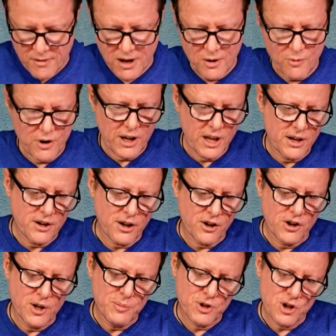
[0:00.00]
Man, we're getting our
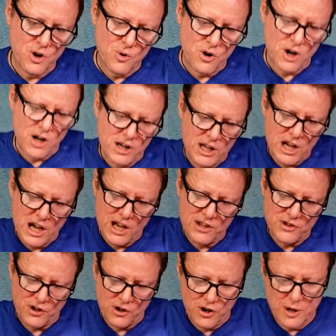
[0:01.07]
creep show on, guys,
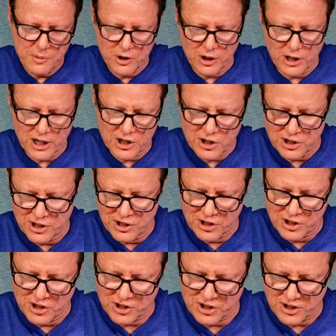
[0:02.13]
our creep collection. This
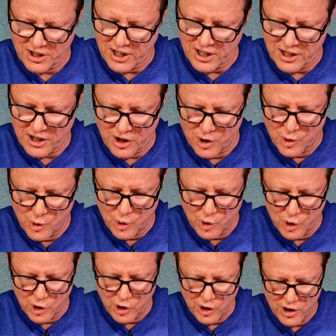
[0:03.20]
is like
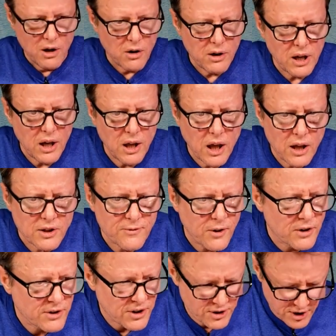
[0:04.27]
cool. Okay, as far
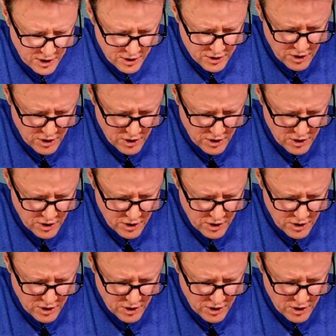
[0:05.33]
as the stickers